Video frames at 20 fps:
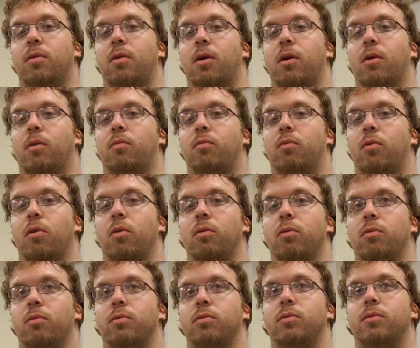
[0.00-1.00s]
a
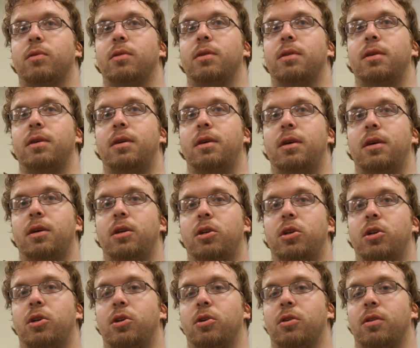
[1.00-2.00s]
rose to
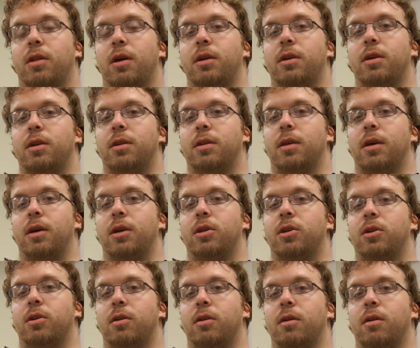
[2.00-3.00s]
each
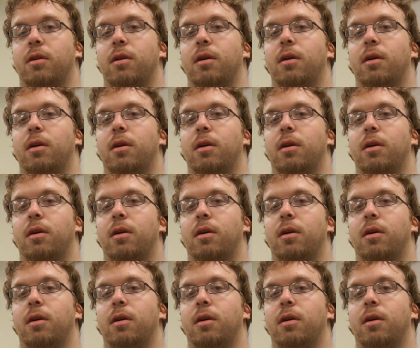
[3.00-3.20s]
legislature,